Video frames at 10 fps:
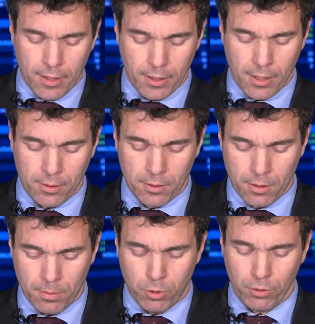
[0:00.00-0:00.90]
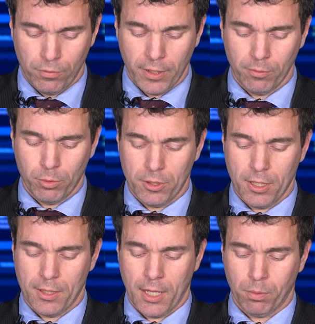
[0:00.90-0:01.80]
Another
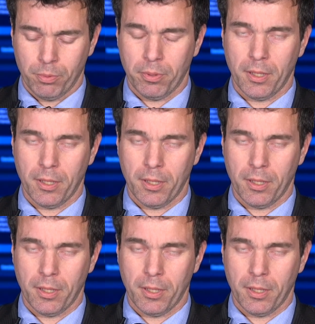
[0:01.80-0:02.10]
0.5% up.